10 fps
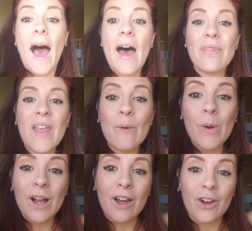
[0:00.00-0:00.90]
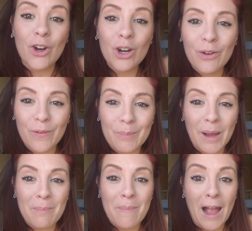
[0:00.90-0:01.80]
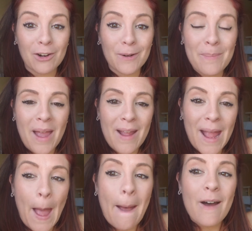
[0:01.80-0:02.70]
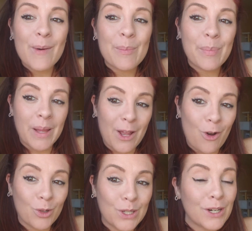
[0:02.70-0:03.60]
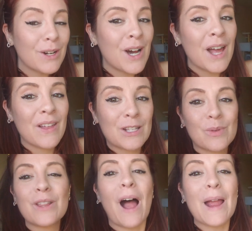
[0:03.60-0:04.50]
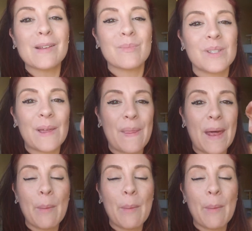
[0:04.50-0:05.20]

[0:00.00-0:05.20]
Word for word: And then we got a hook for my macrame plant holder. That's one of the items that I